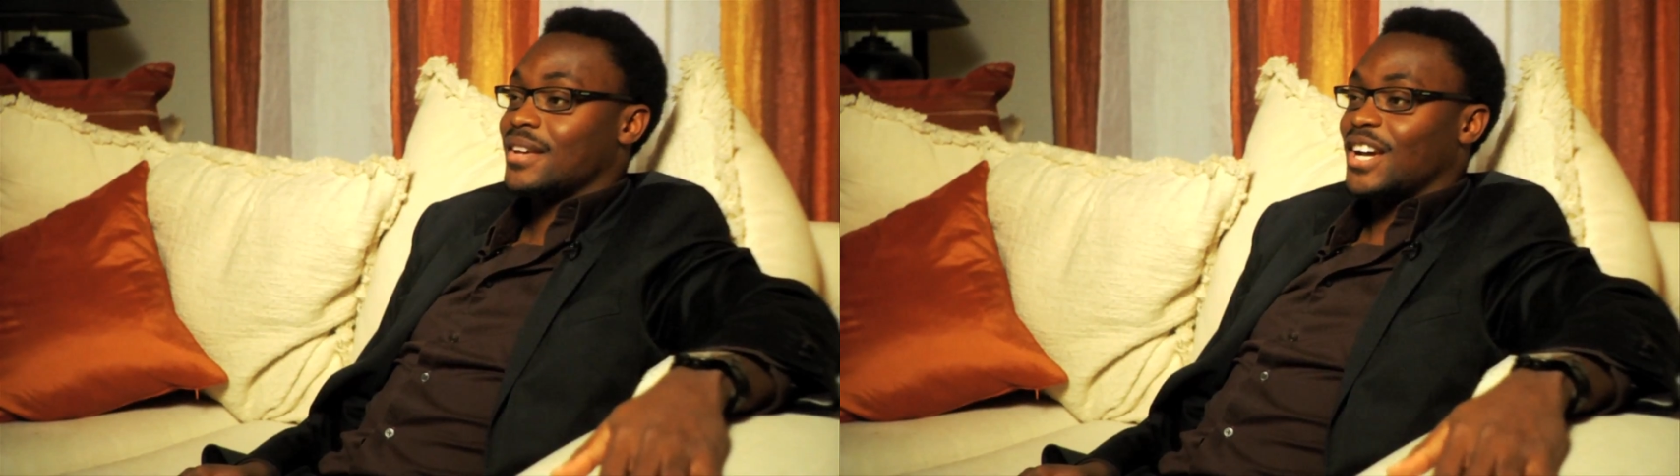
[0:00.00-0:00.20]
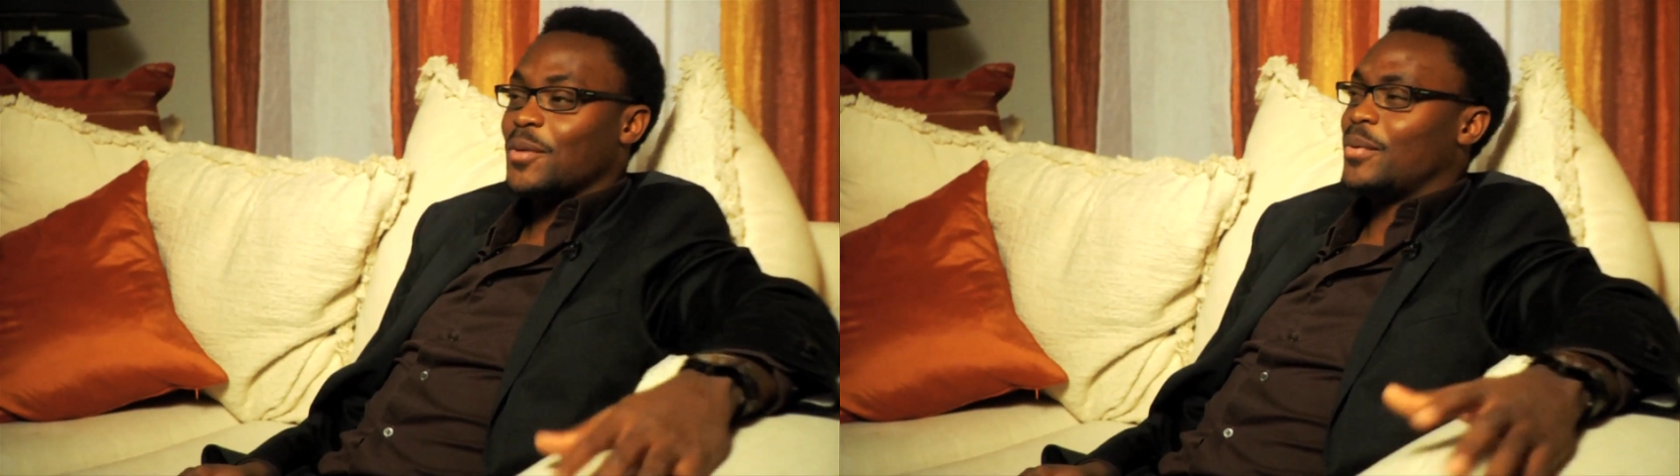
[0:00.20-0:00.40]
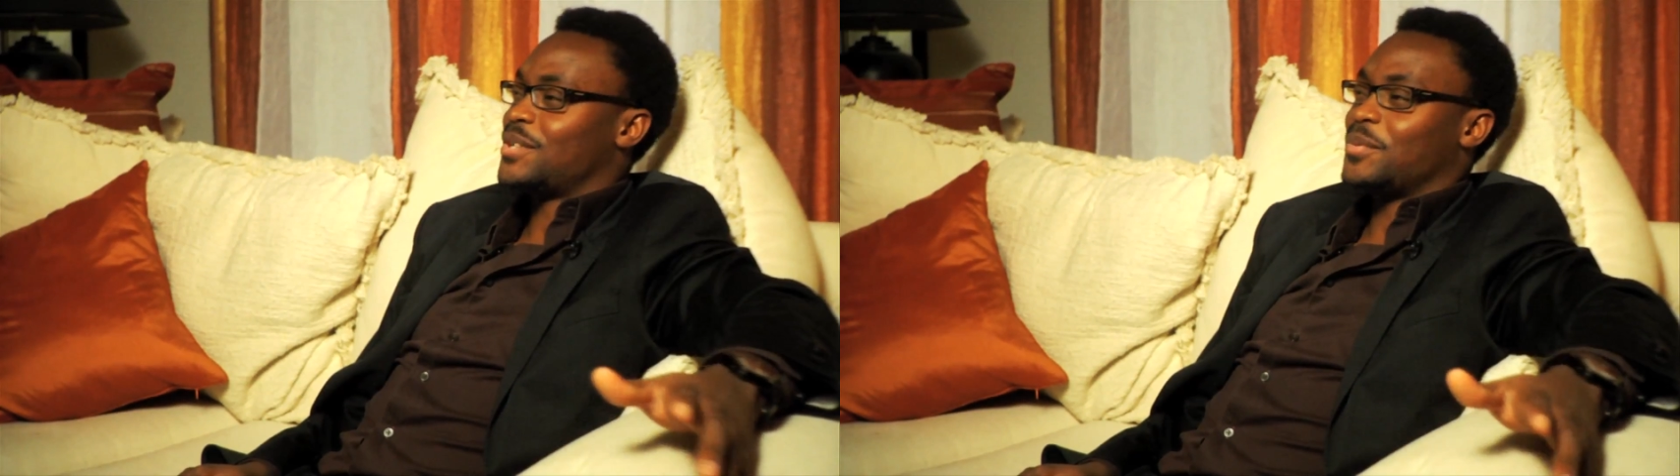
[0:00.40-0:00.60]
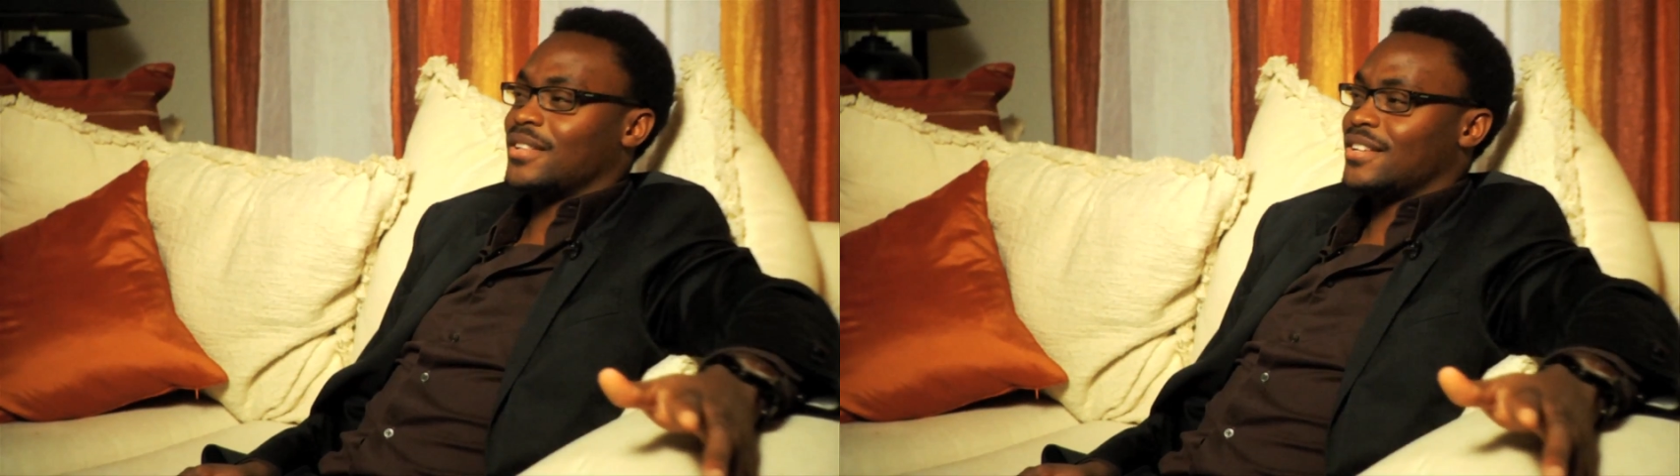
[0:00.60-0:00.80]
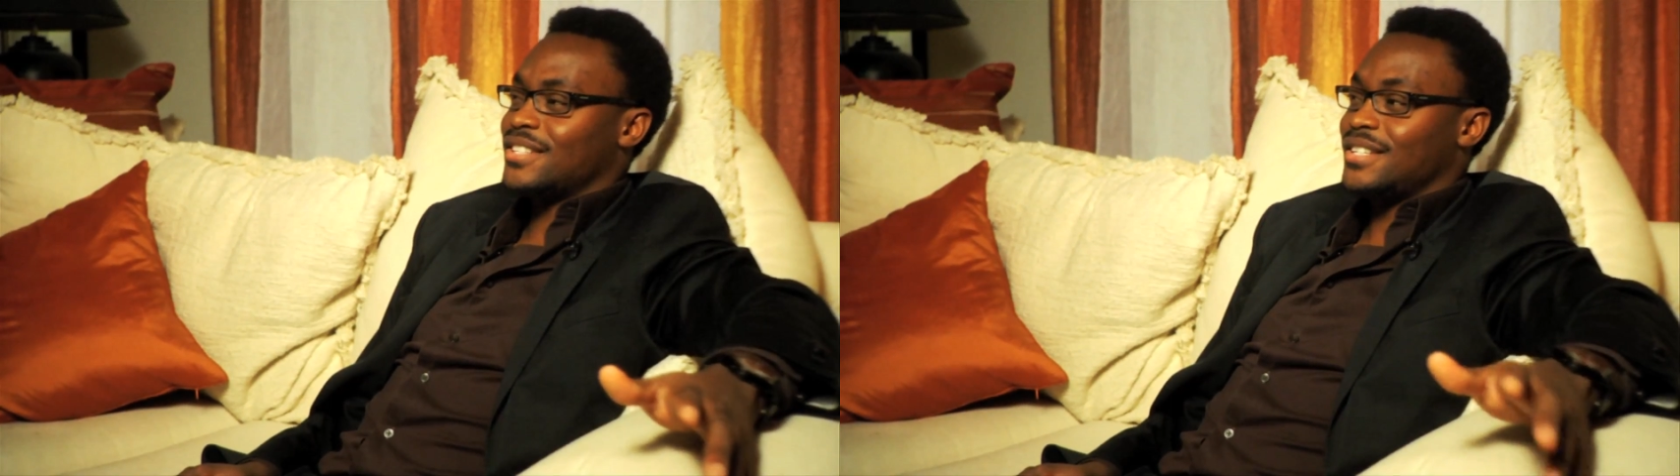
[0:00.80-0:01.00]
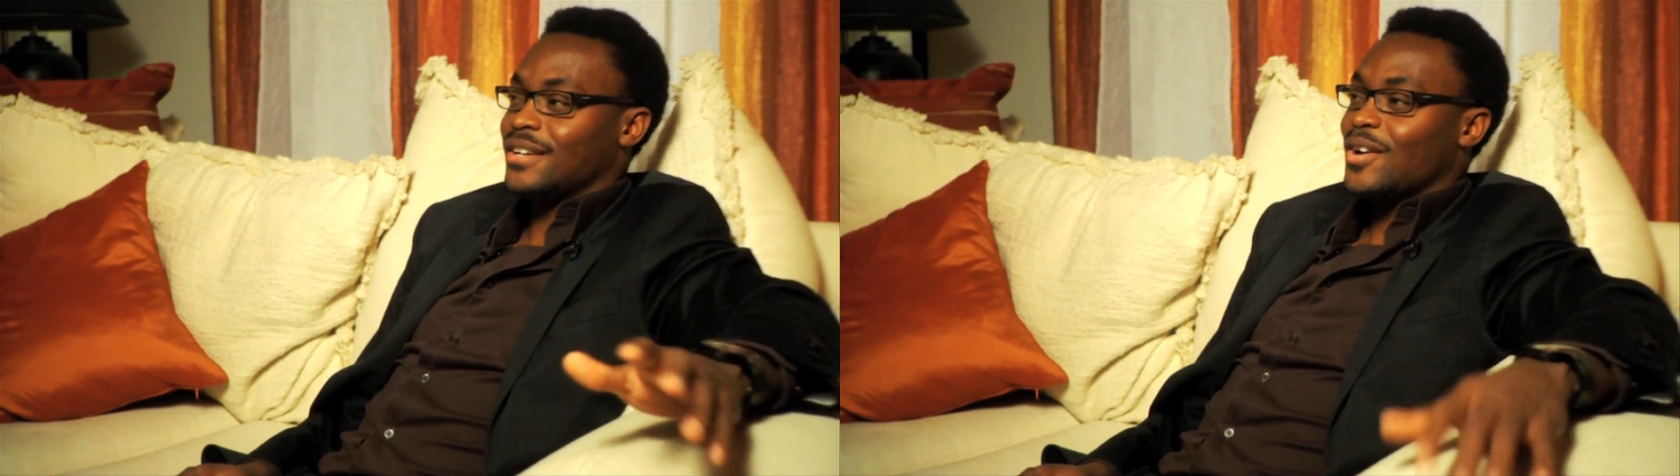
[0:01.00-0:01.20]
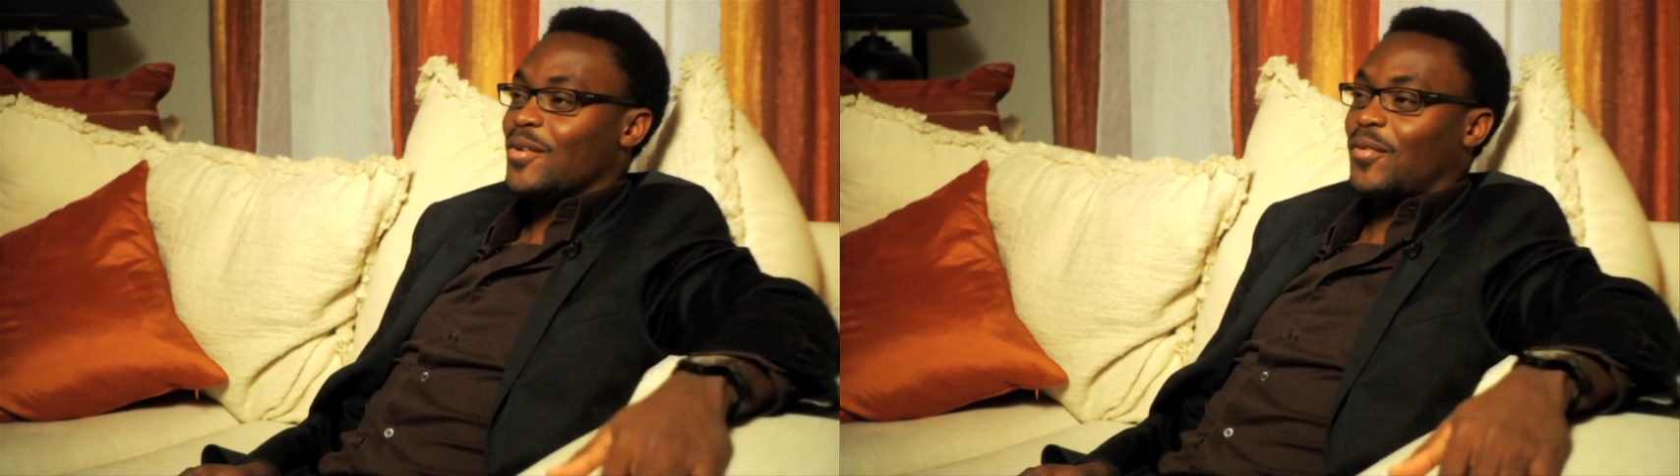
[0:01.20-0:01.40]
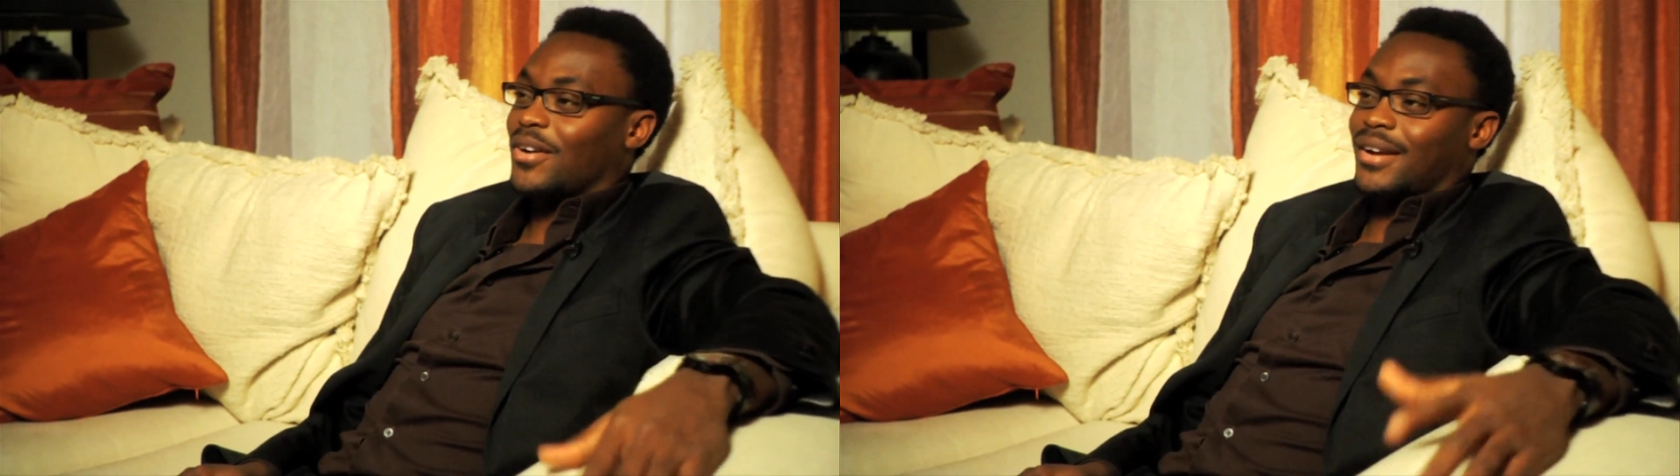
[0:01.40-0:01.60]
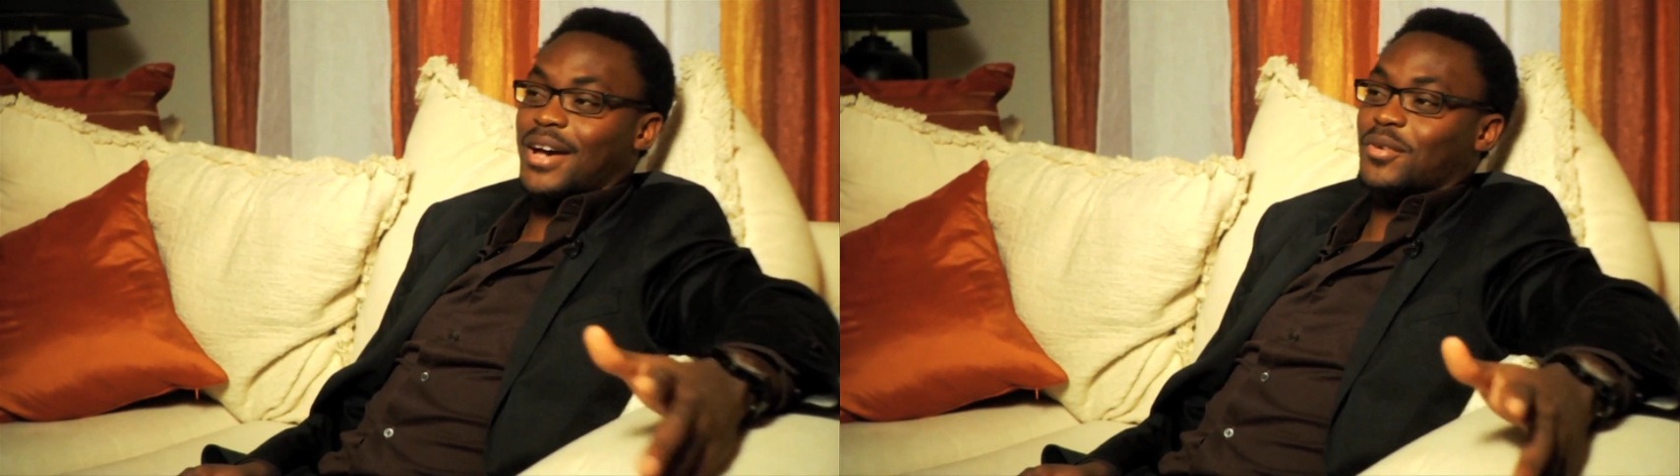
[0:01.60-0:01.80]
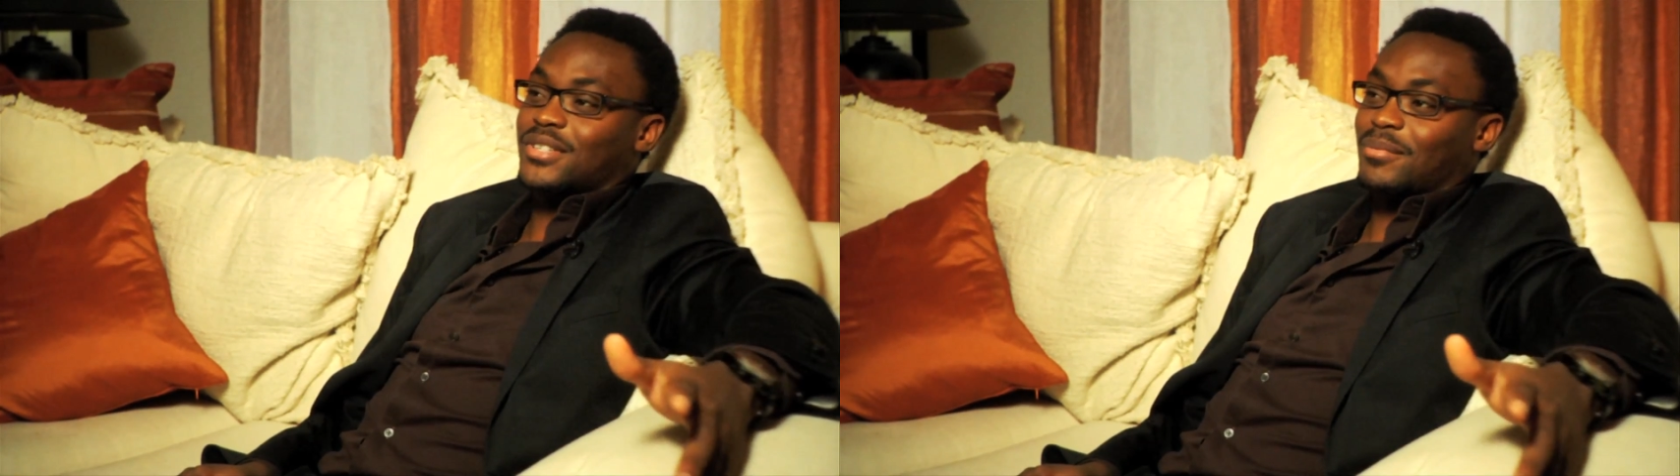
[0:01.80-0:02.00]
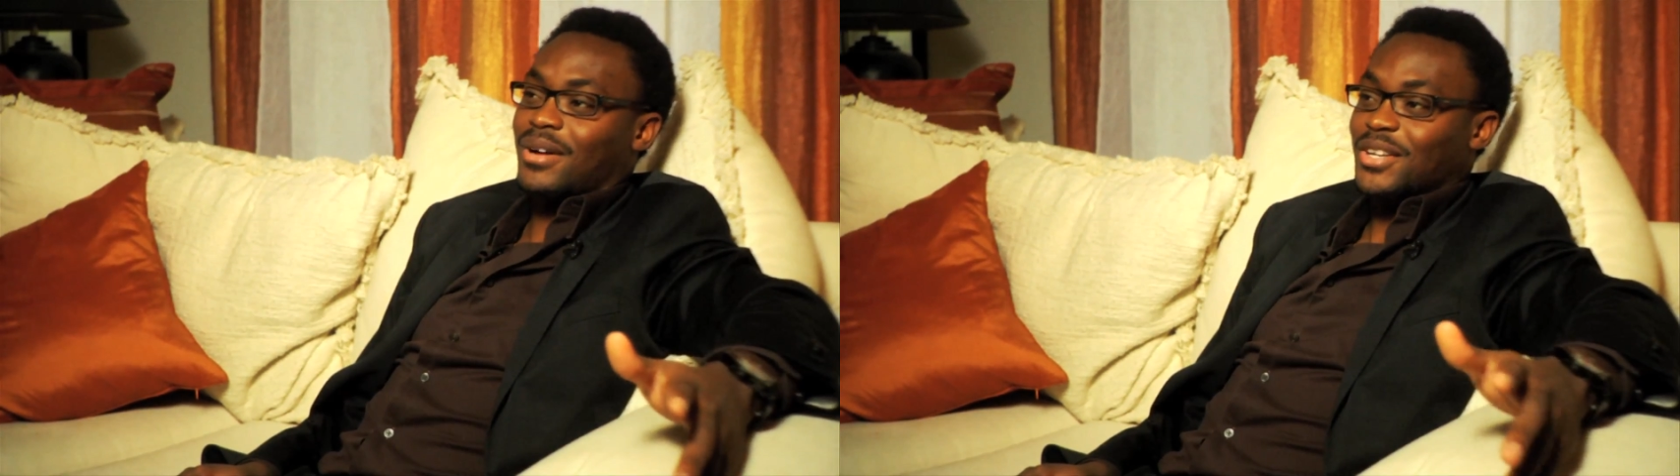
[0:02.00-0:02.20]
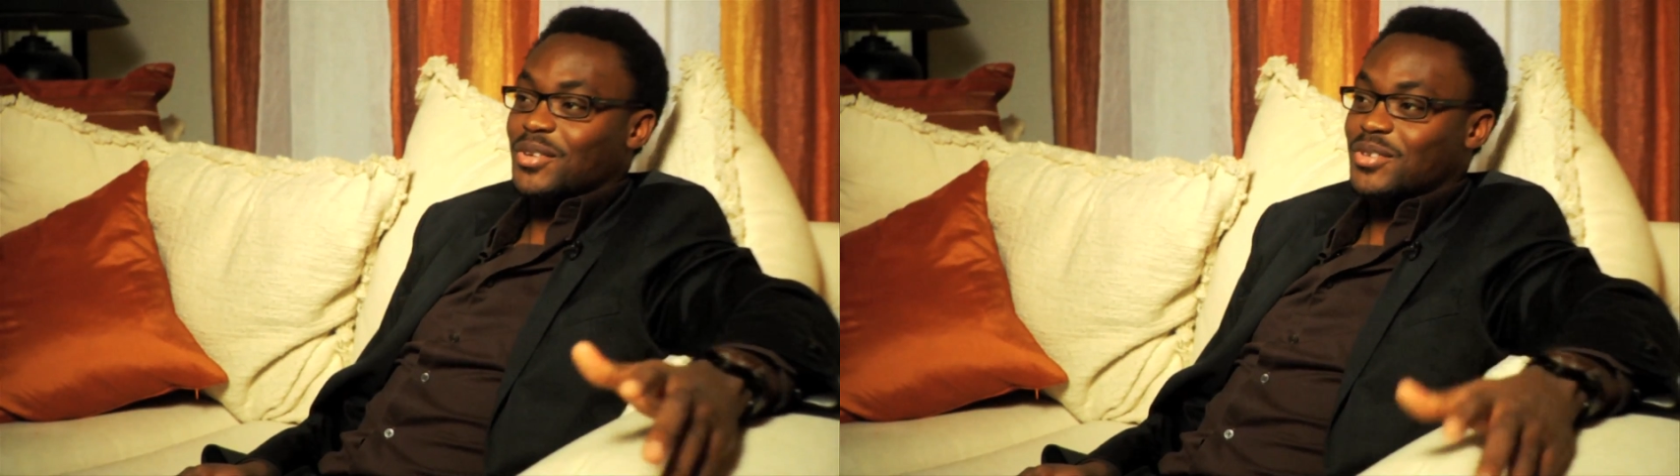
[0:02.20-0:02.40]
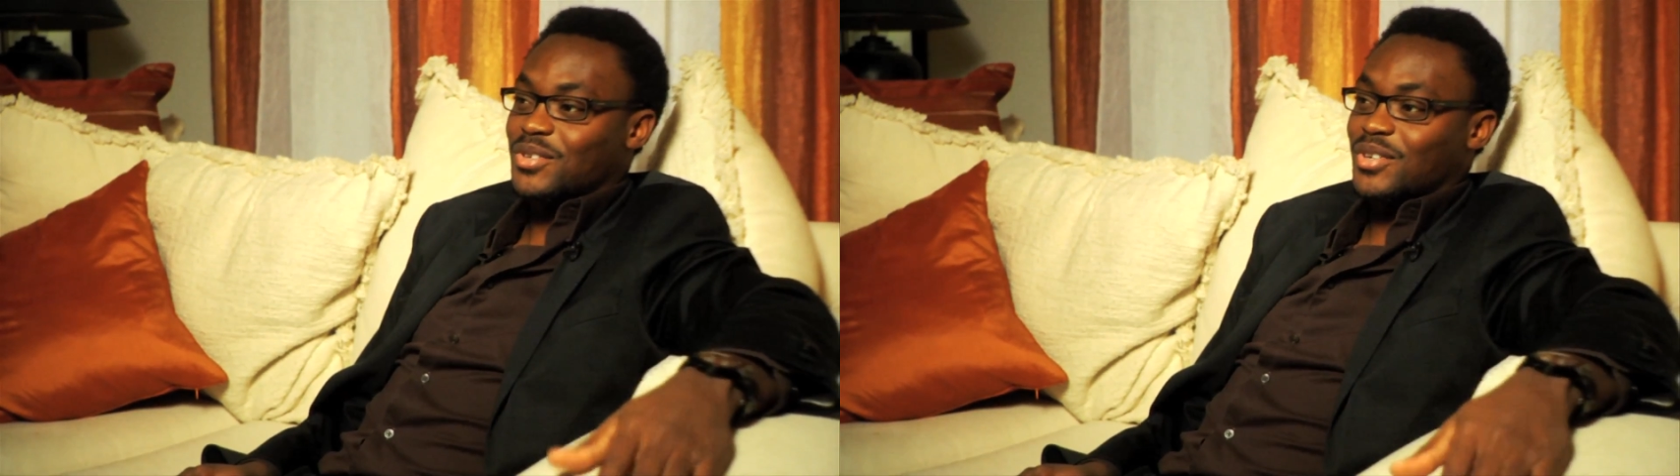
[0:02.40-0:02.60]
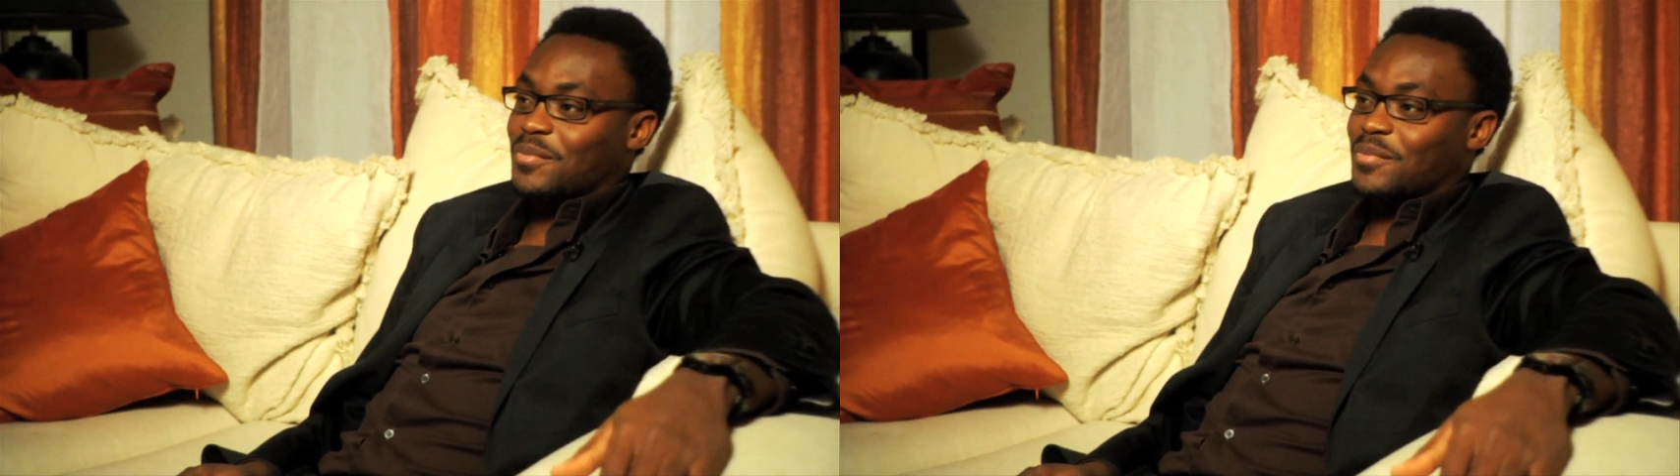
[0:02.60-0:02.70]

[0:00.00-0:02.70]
everybody's speaking this foreign language I'm not used to.